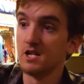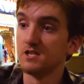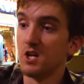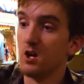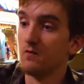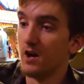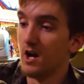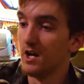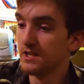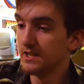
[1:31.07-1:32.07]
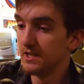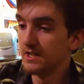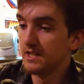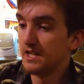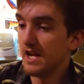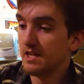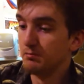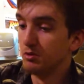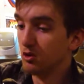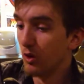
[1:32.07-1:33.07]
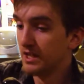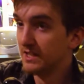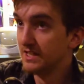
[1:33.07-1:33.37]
yourself, you got your Blu-ray and your